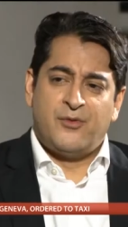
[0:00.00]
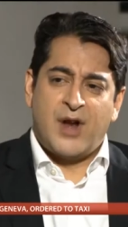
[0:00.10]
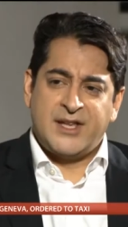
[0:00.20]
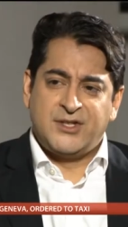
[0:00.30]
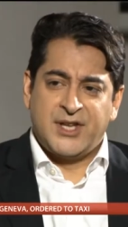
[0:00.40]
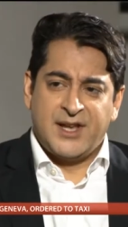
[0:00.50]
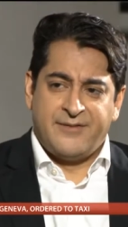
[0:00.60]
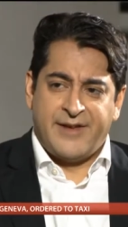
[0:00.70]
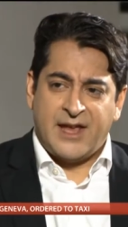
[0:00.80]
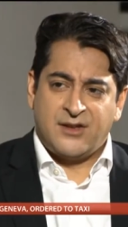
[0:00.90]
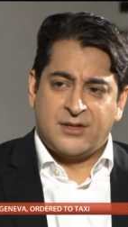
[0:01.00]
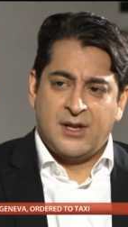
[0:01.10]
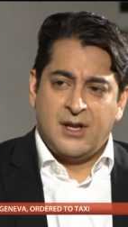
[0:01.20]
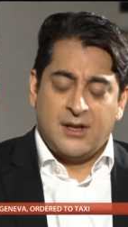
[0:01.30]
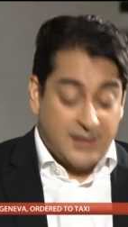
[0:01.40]
rising event,
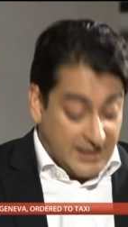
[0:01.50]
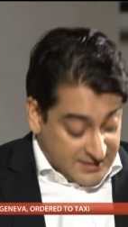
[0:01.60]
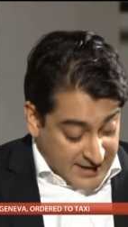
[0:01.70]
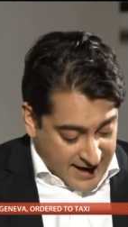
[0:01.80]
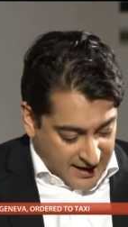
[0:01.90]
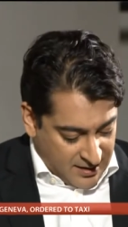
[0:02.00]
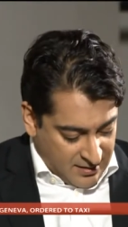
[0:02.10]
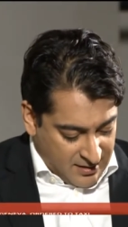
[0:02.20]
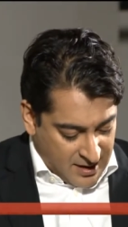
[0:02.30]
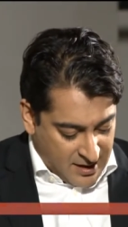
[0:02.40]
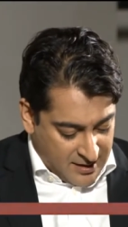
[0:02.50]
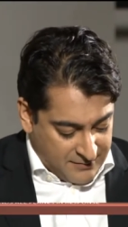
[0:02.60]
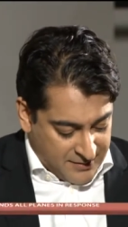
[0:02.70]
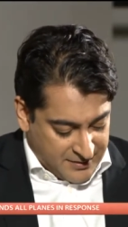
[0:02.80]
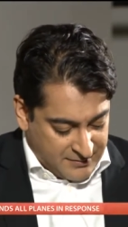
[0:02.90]
they say
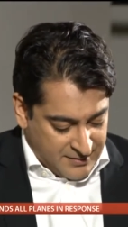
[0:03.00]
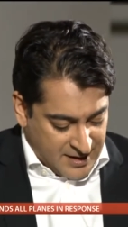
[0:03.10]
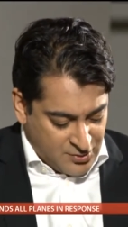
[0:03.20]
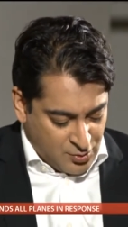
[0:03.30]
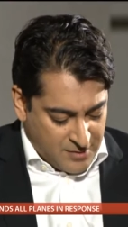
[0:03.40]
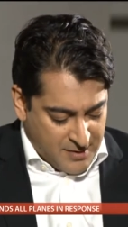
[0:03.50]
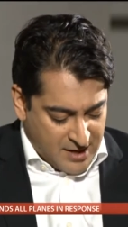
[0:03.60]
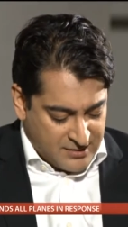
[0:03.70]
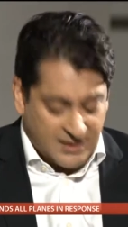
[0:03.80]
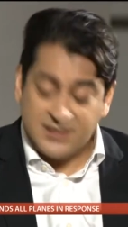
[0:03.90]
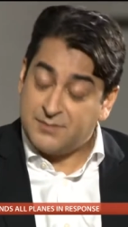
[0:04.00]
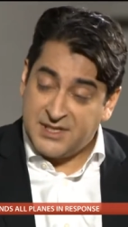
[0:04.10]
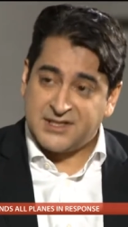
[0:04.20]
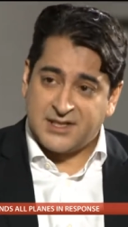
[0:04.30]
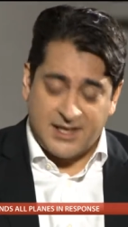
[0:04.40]
that they talk about
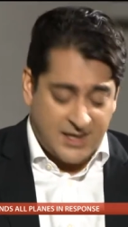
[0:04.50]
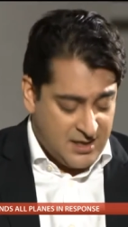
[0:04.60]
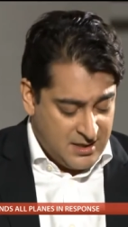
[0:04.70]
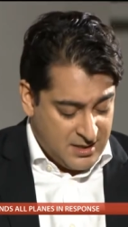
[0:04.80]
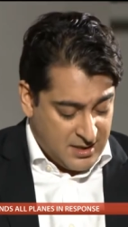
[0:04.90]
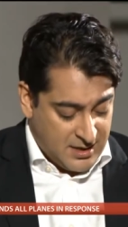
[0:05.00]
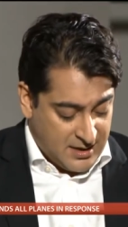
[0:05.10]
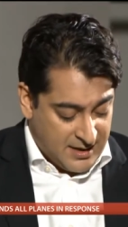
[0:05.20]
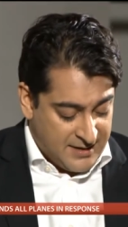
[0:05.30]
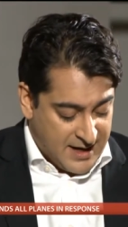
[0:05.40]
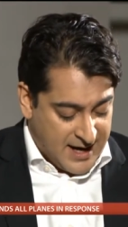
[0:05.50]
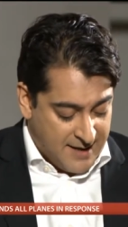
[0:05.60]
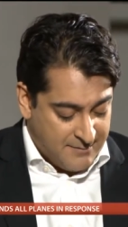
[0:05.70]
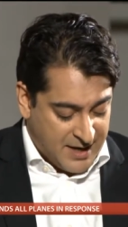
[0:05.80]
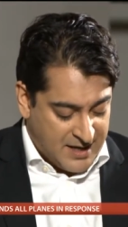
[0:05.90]
explicitly in their
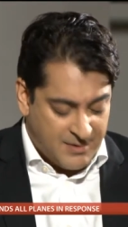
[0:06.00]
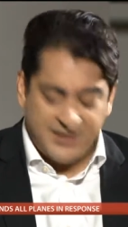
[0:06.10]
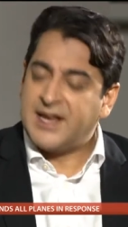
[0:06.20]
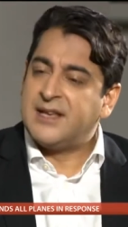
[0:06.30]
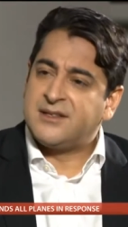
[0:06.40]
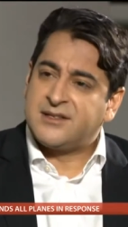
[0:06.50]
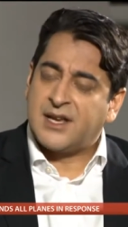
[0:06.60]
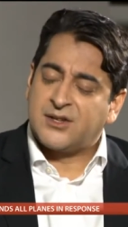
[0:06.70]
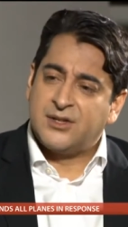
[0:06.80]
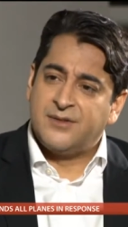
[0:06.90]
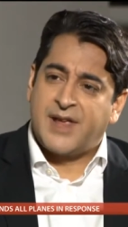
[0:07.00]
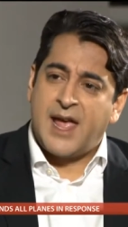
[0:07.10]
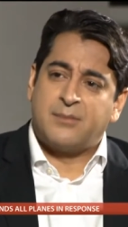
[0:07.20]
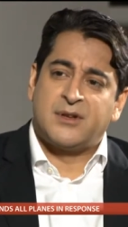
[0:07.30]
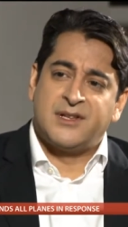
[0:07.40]
campaign about the intersection of
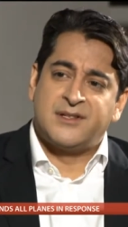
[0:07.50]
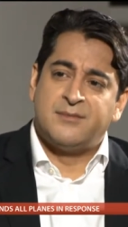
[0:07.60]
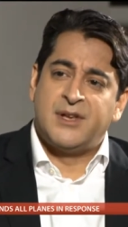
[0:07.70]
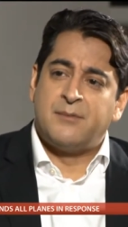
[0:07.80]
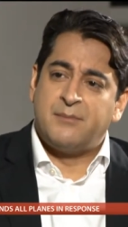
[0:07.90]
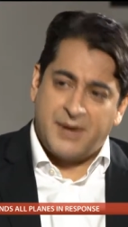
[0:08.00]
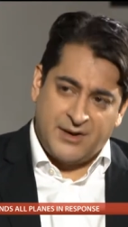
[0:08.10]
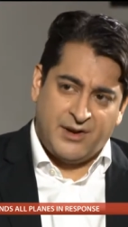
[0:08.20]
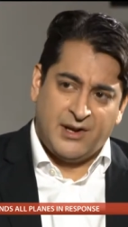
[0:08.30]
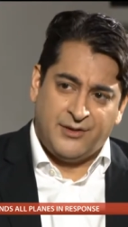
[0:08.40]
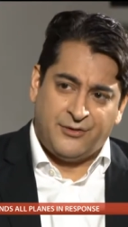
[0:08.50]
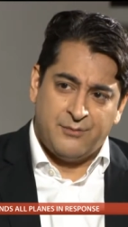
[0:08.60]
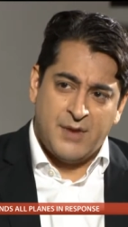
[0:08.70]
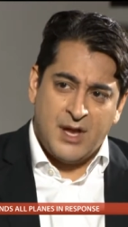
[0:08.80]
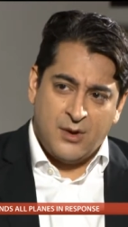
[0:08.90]
capitalism and
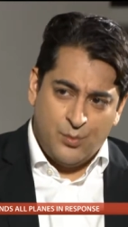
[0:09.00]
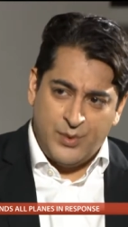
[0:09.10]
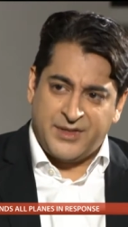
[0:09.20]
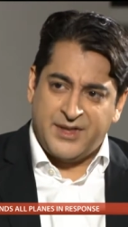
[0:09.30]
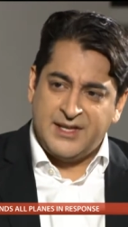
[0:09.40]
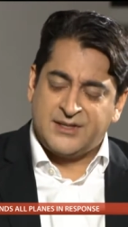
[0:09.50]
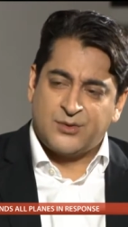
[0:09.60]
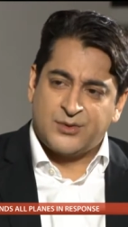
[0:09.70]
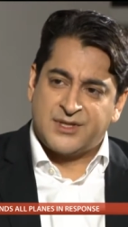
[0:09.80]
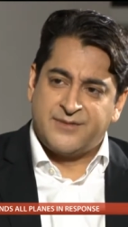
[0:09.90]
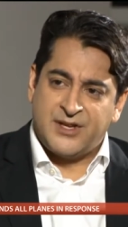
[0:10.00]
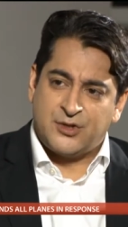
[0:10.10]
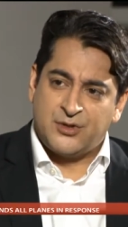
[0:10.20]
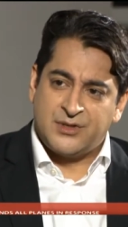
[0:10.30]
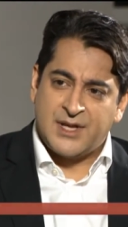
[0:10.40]
imperialism with these sorts of
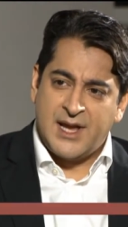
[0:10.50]
issues.